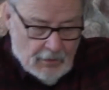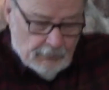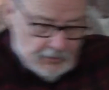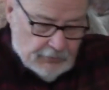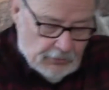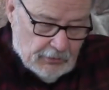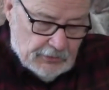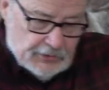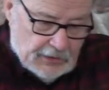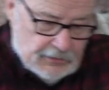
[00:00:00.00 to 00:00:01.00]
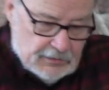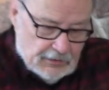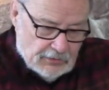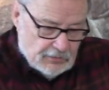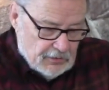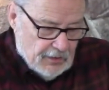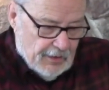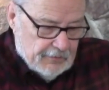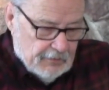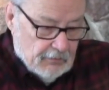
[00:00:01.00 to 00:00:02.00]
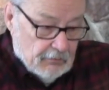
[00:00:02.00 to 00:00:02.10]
But 36 inches long here,